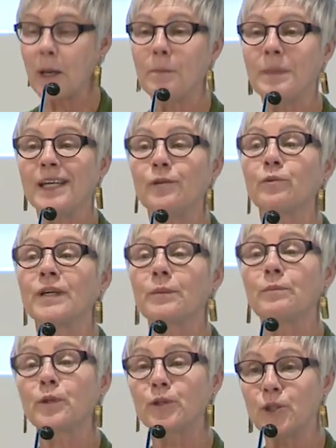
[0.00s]
be
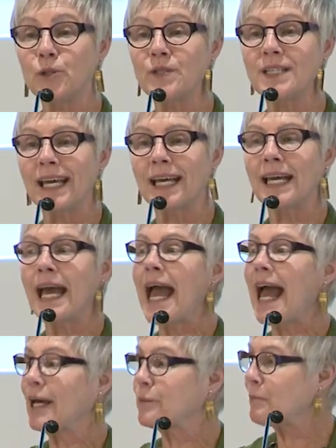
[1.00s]
reproducing
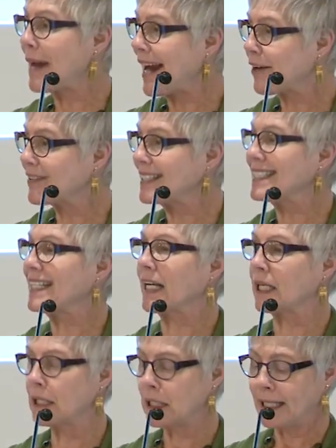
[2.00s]
and parenting